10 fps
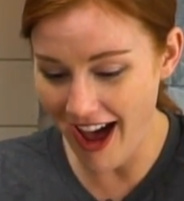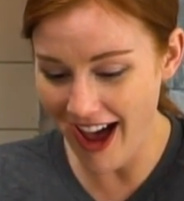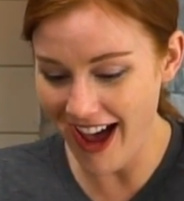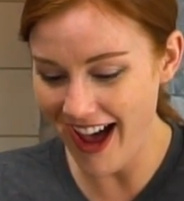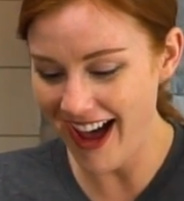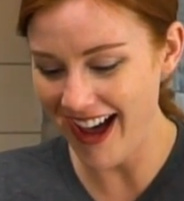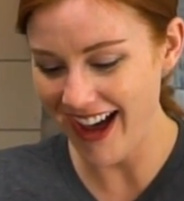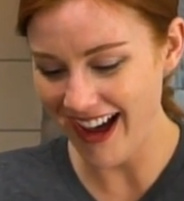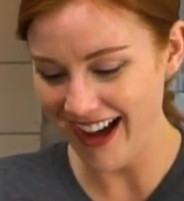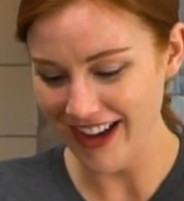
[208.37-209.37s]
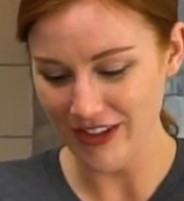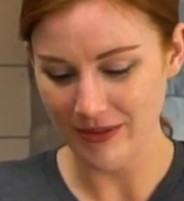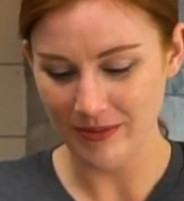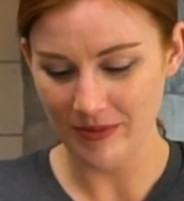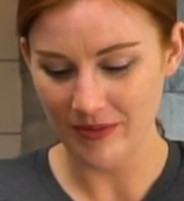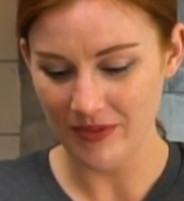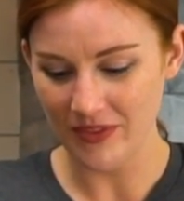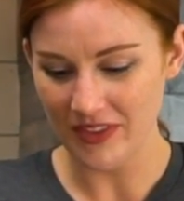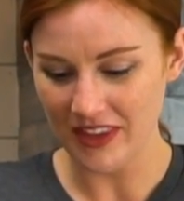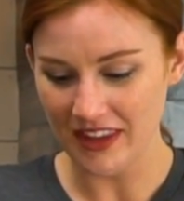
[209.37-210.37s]

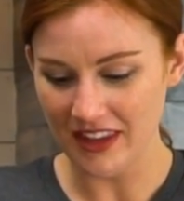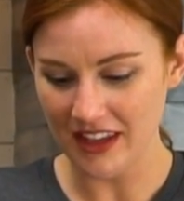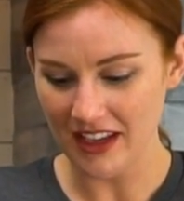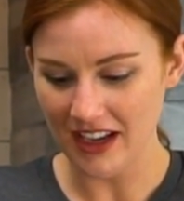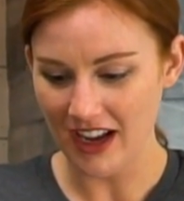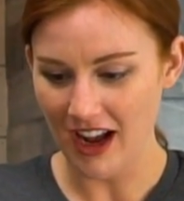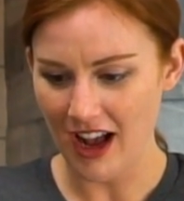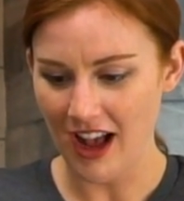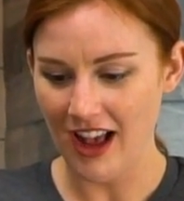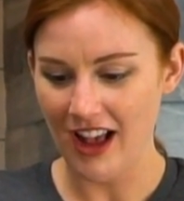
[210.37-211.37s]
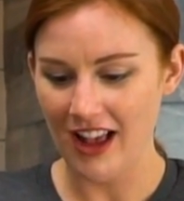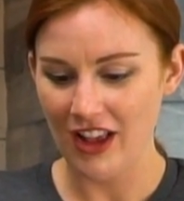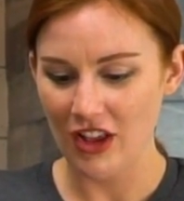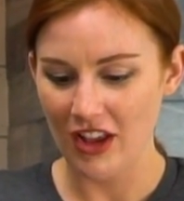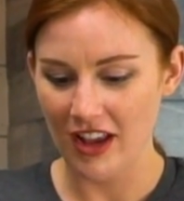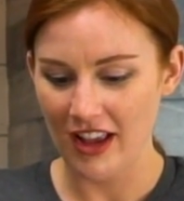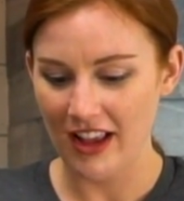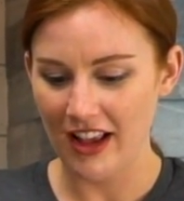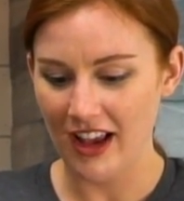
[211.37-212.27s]
(silent)